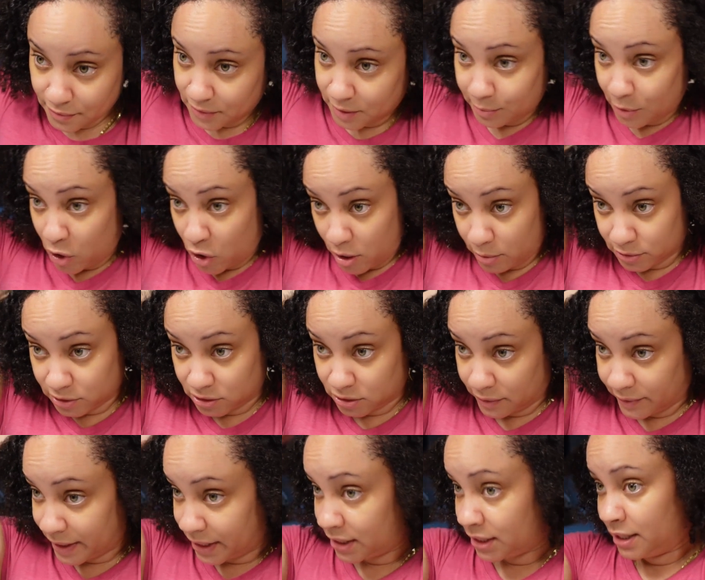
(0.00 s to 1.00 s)
My arms is
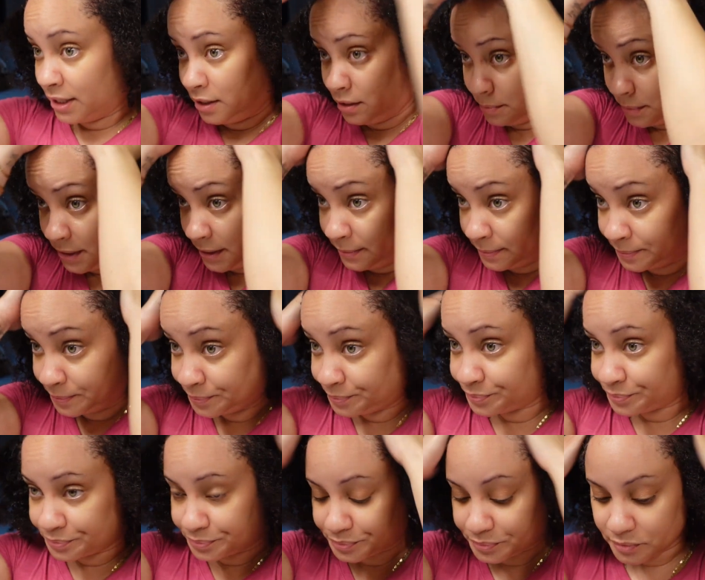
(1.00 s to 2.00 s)
already killing me.
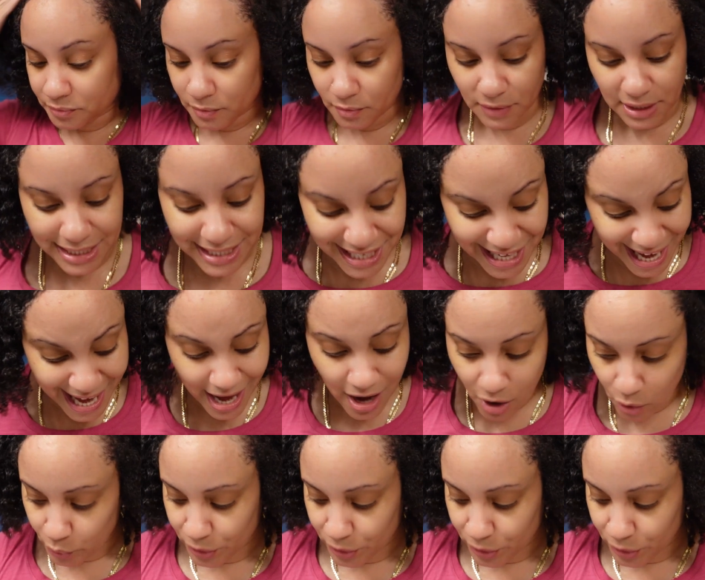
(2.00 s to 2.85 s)
Now